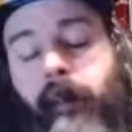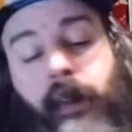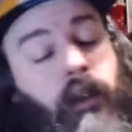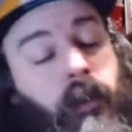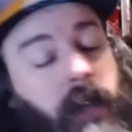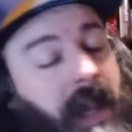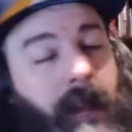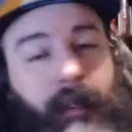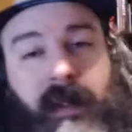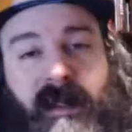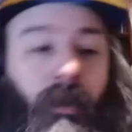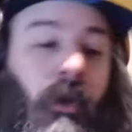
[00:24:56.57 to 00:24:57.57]
but you can't
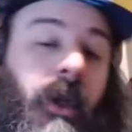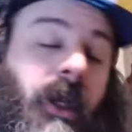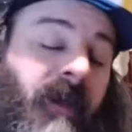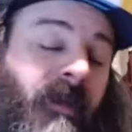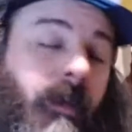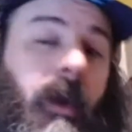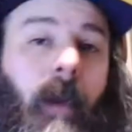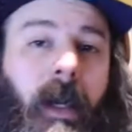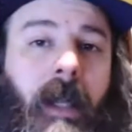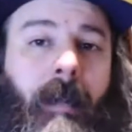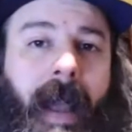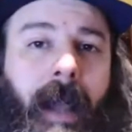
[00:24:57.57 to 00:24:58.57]
please them. You can give them their
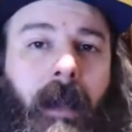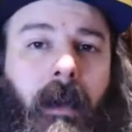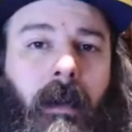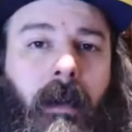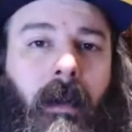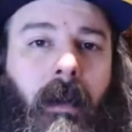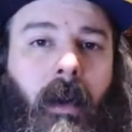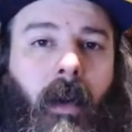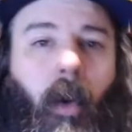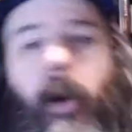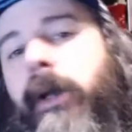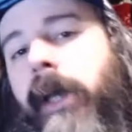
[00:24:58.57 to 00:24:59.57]
money back,
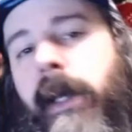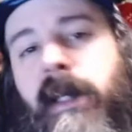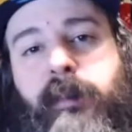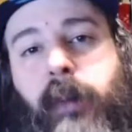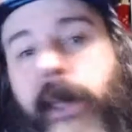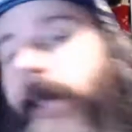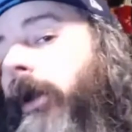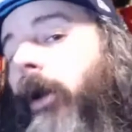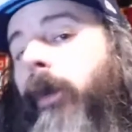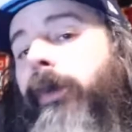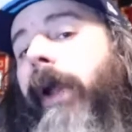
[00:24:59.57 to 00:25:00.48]
Or you can explain it and hope they're